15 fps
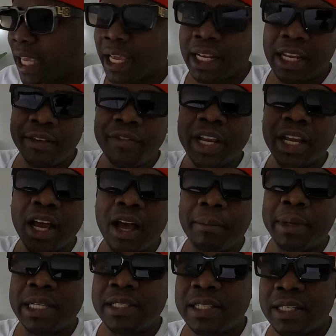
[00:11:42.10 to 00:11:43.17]
yeah, leave the
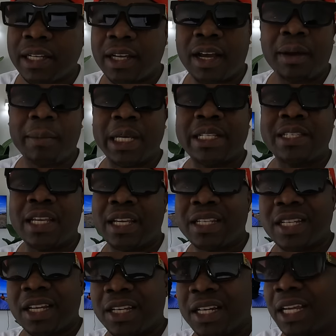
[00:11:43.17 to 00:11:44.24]
comments in the comment
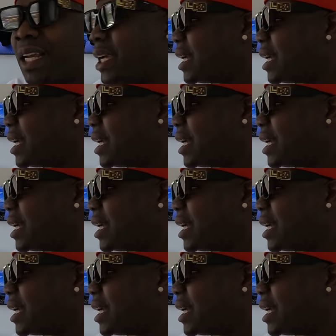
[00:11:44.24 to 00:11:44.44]
section.